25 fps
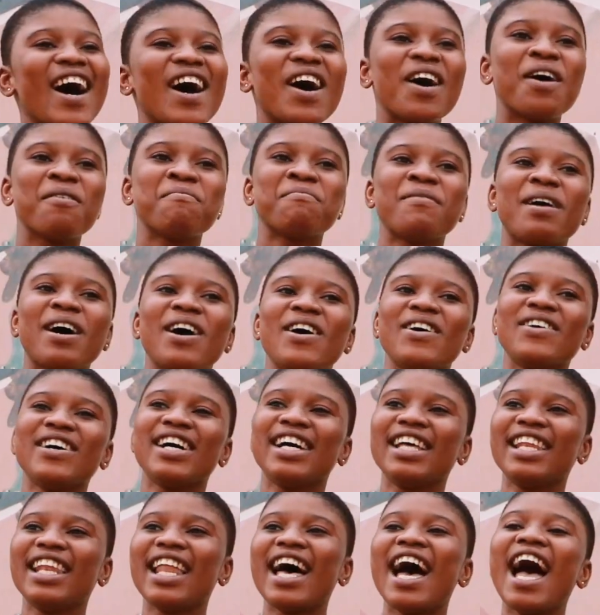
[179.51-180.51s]
I'm
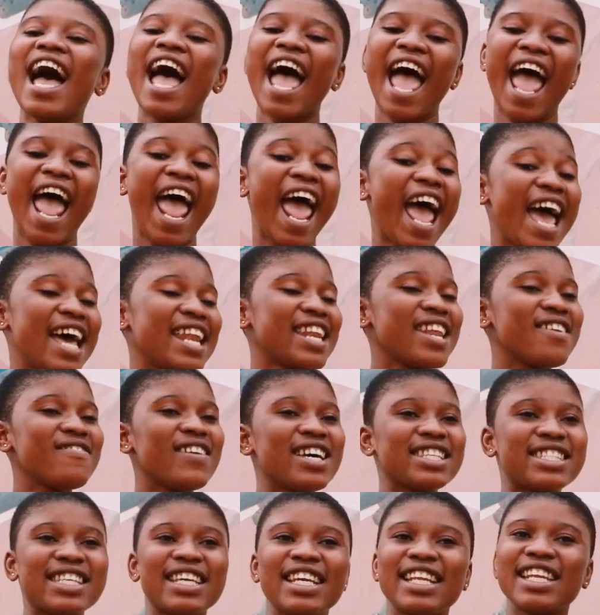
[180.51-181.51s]
a
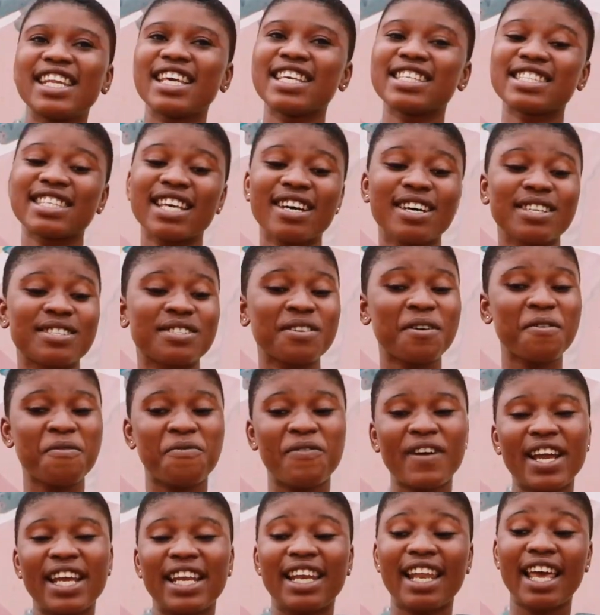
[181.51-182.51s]
Never seen this girl so
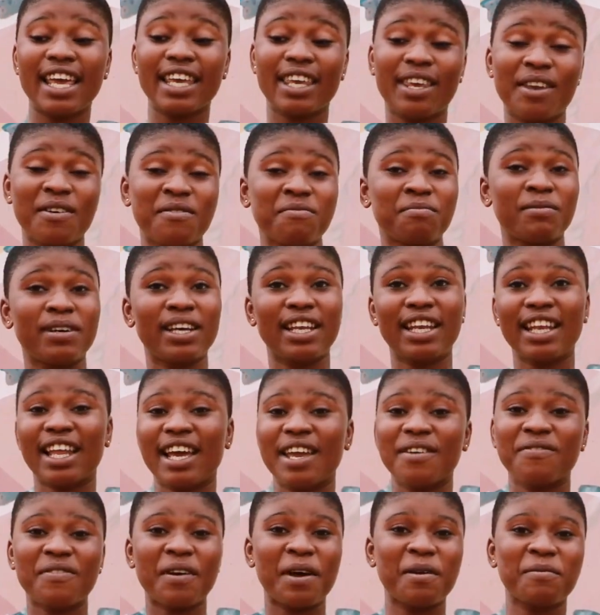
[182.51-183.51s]
fine like you, my
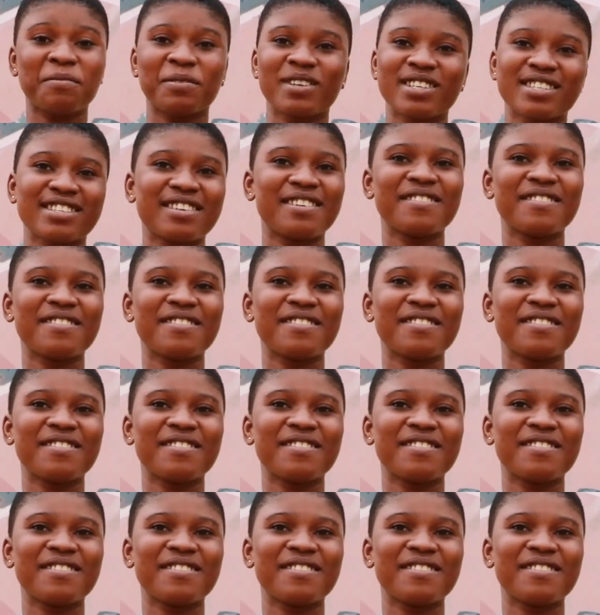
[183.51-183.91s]
life, I must